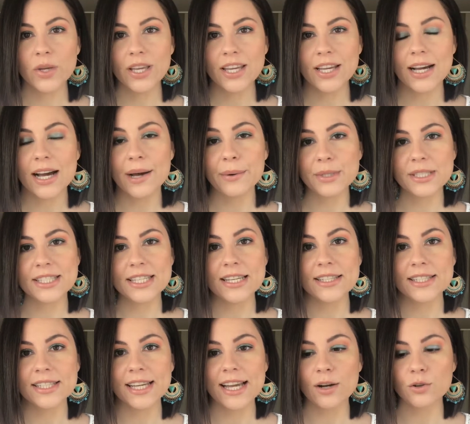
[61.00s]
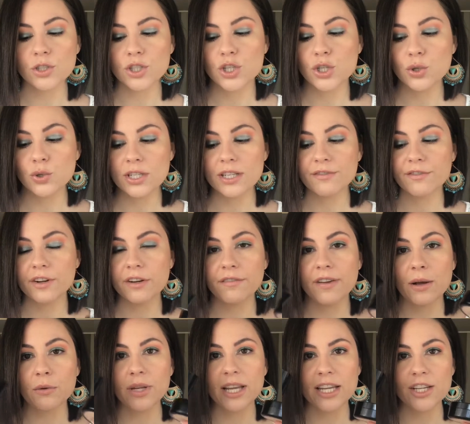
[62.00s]
week I was testing out 2 different
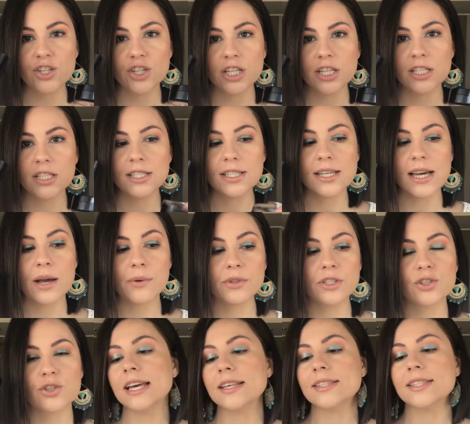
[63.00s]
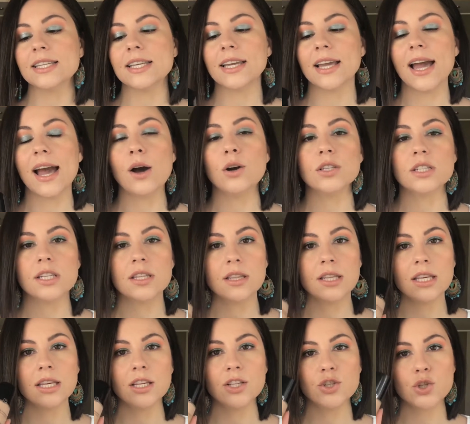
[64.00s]
foundations. I was testing out
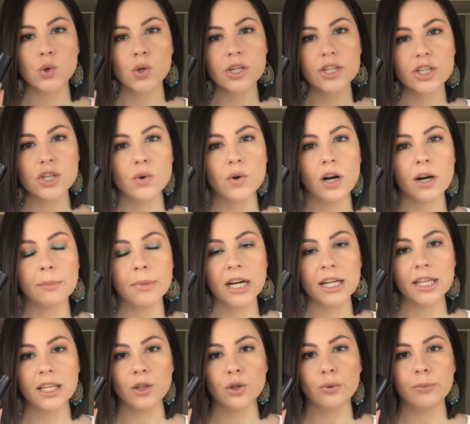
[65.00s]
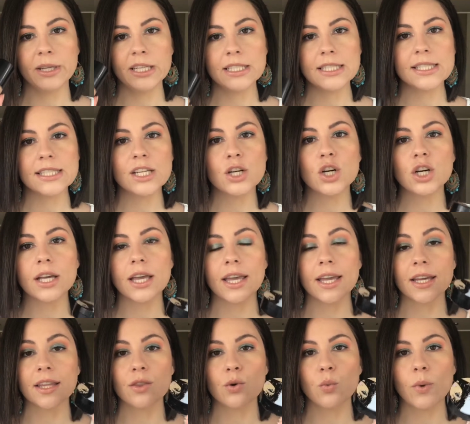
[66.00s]
the Giorgio Armani Luminous Silk
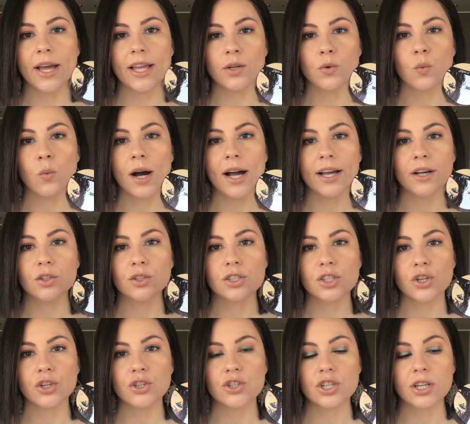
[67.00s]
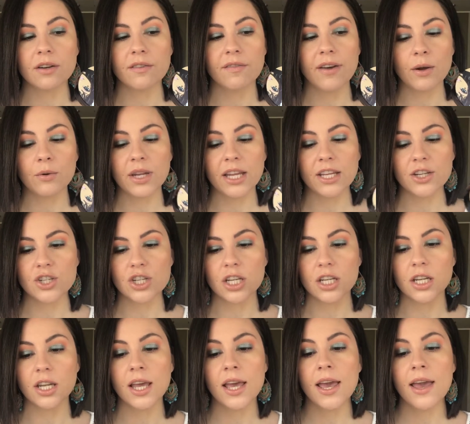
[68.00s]
and the Wet n Wild Cushion
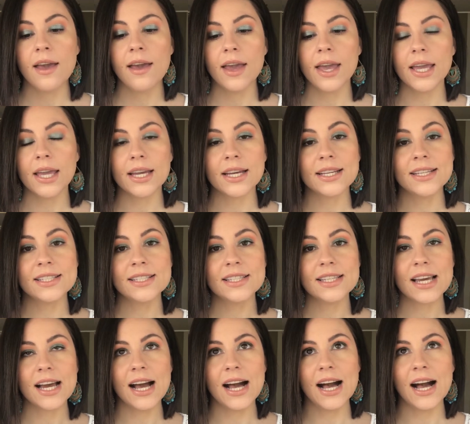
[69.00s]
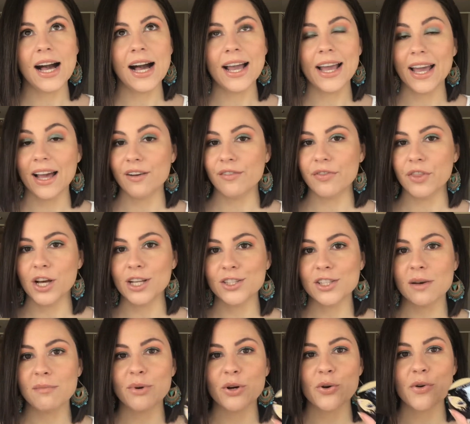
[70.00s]
Foundation. And I have thoughts
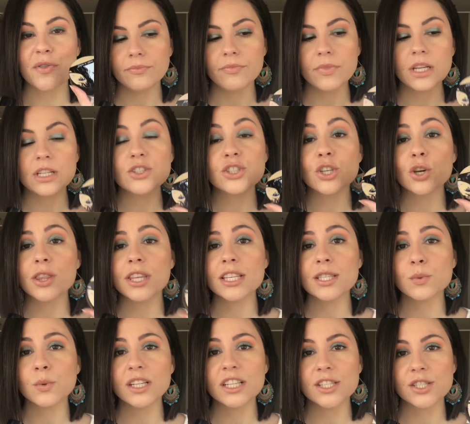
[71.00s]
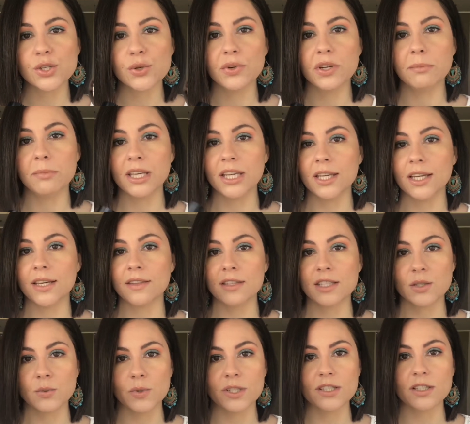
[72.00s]
on both. So this one is new to me and
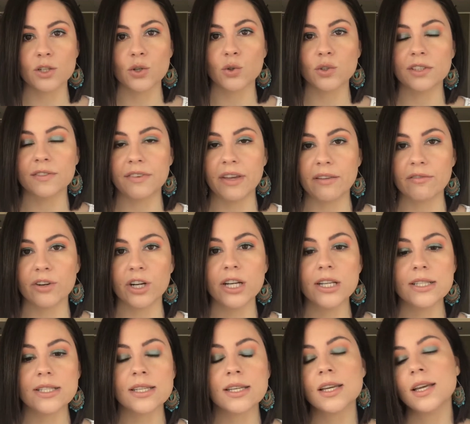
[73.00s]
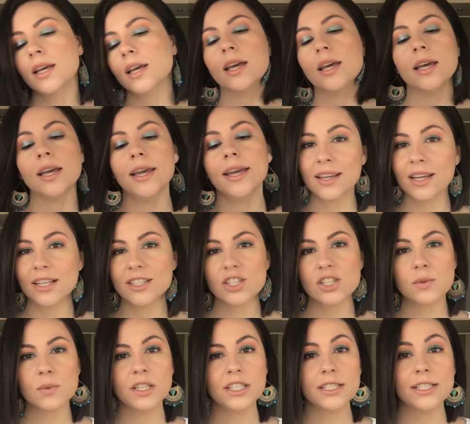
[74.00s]
this one's an old favorite. And I
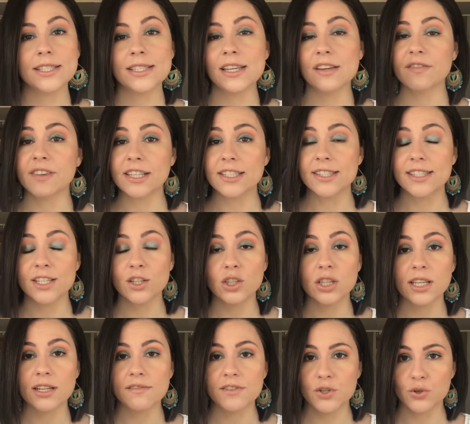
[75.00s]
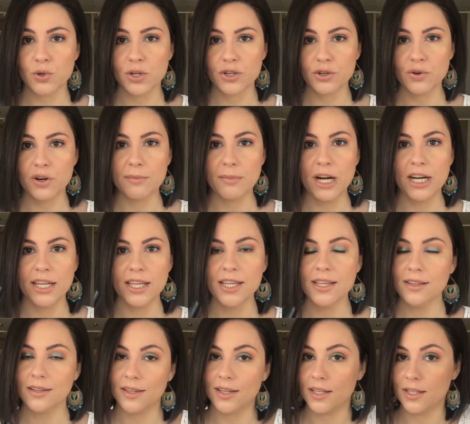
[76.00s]
just wanted to see if I still love Giorgio
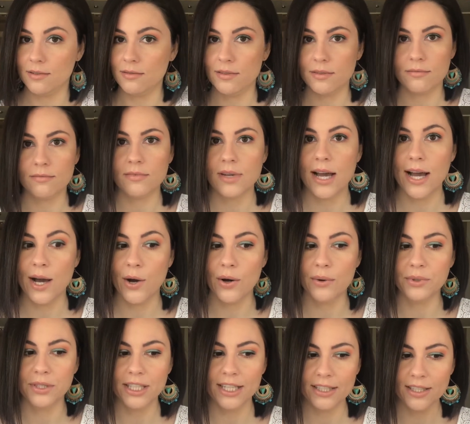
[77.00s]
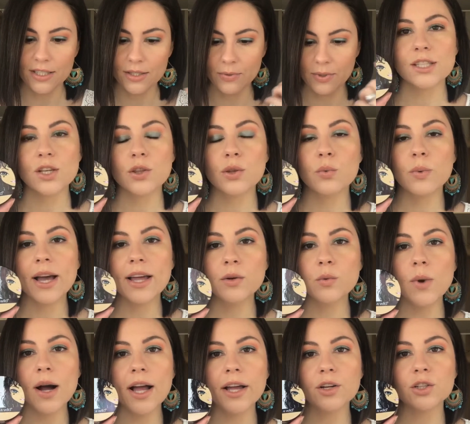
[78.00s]
Armani and how I would like this one. So the Wet
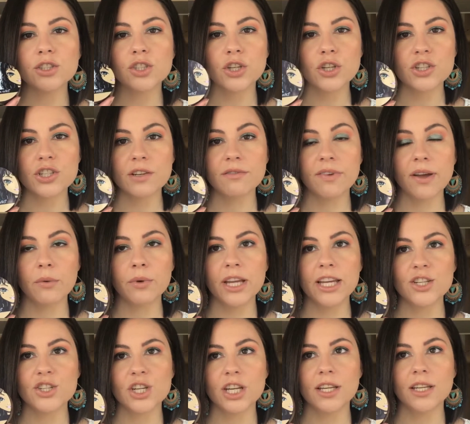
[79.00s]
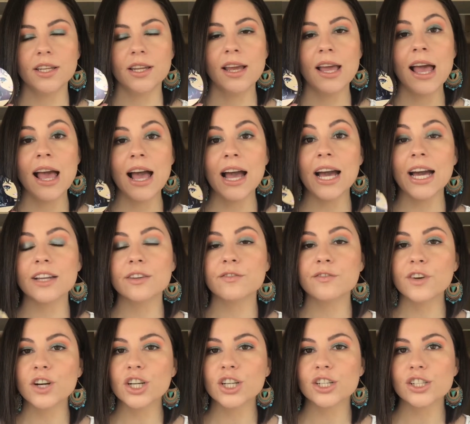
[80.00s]
n Wild Cushion Foundation. At
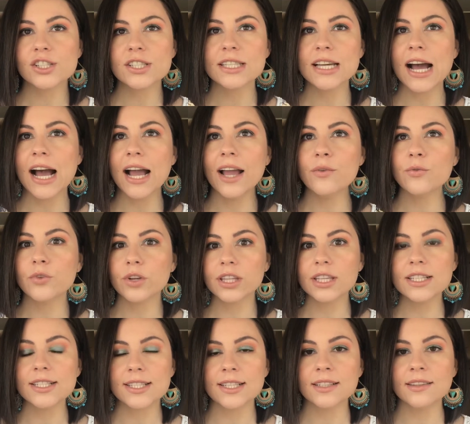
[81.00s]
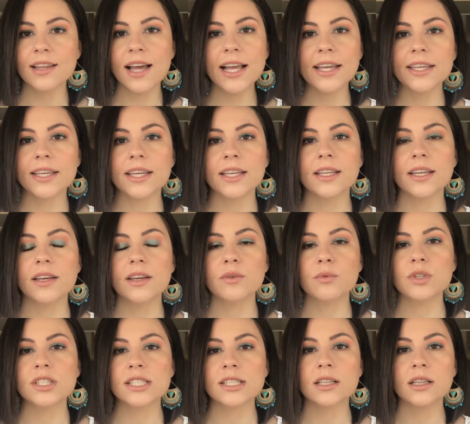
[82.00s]
first, I really didn't like it. It
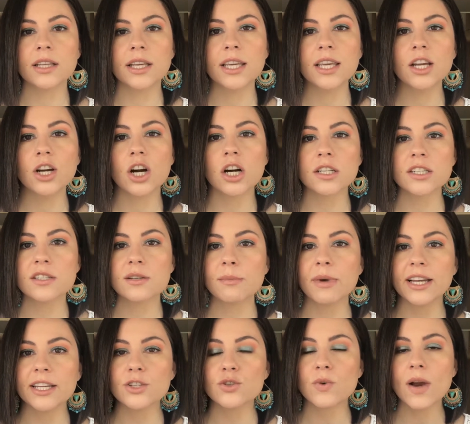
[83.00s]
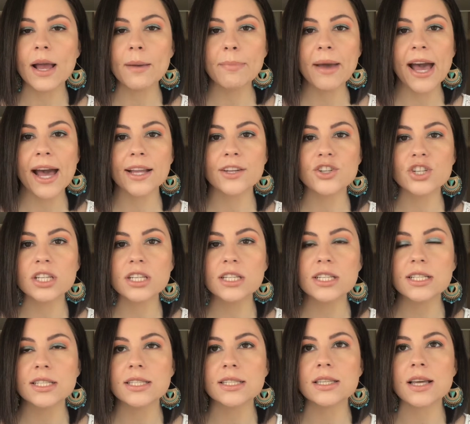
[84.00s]
was clinging onto my dry
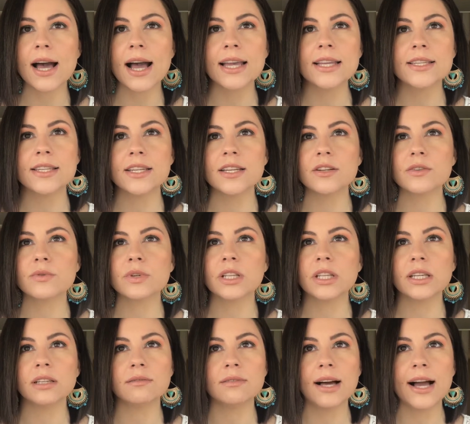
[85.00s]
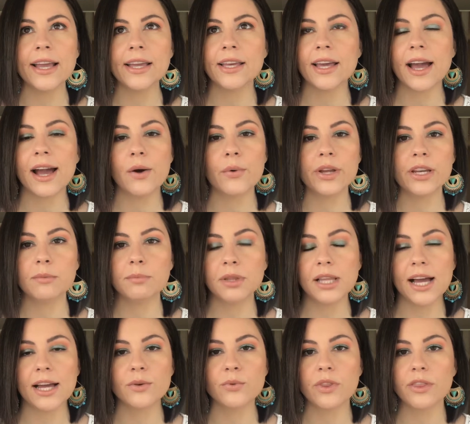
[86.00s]
patches. I didn't really like how it
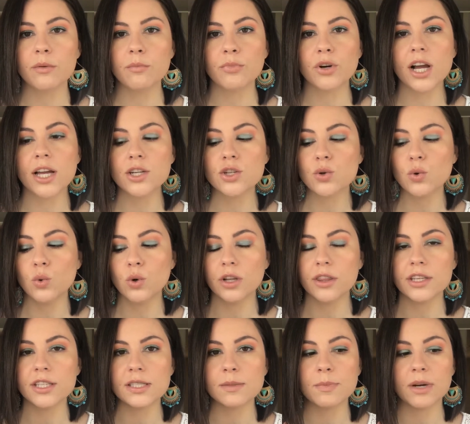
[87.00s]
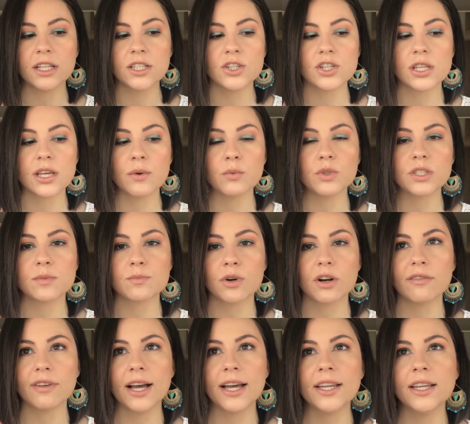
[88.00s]
applied with a brush or the sponge that was
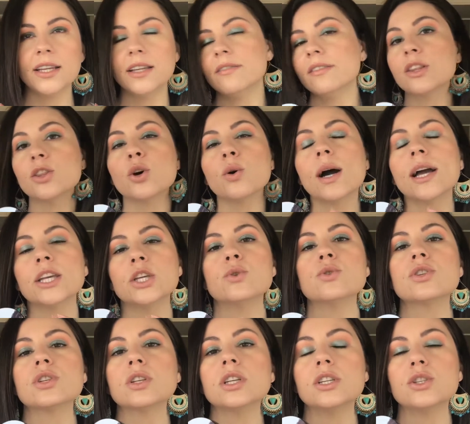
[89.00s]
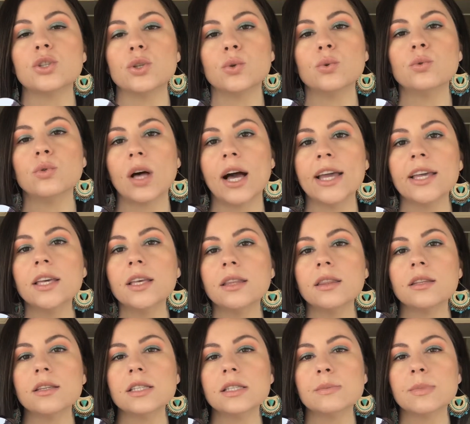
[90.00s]
provided, even though I usually do
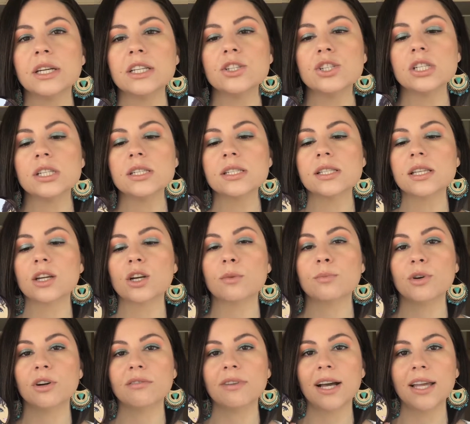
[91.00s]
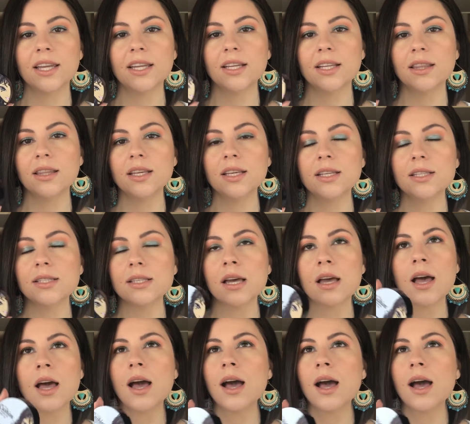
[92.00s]
like the sponges that are provided in these.